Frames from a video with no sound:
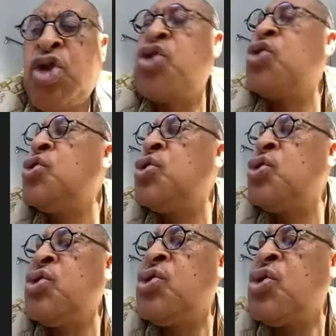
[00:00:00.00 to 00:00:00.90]
to
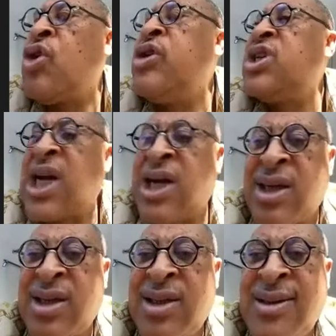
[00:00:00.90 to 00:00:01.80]
Onitsha
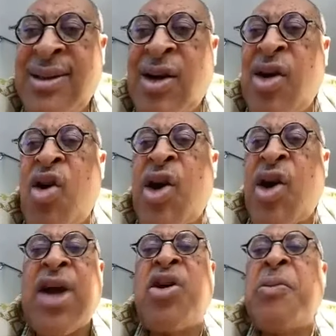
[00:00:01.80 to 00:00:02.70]

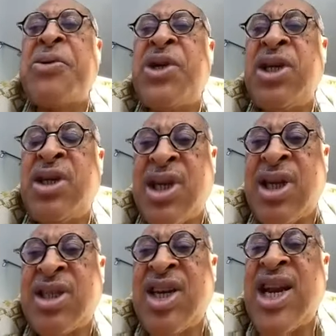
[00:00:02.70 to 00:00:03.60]
unaccompanied
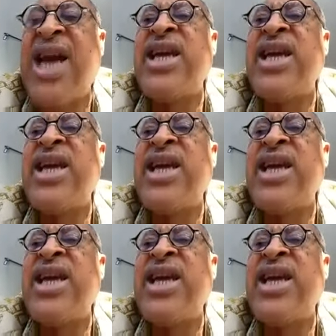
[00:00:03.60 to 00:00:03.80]
as a nine